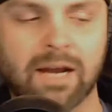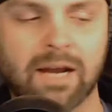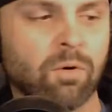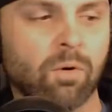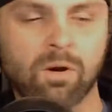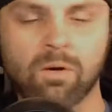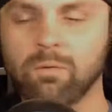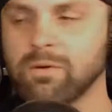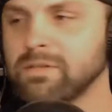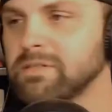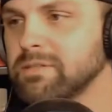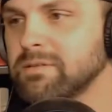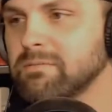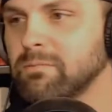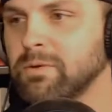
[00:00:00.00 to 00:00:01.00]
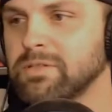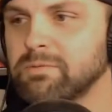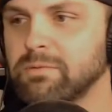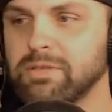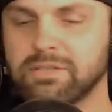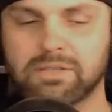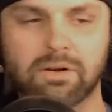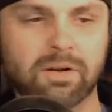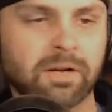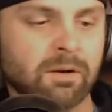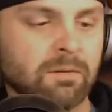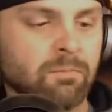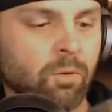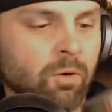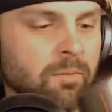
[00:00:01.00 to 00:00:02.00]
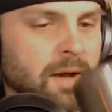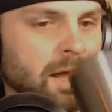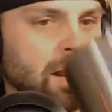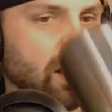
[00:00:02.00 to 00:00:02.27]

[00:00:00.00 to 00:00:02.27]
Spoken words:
more once we start hearing more about it.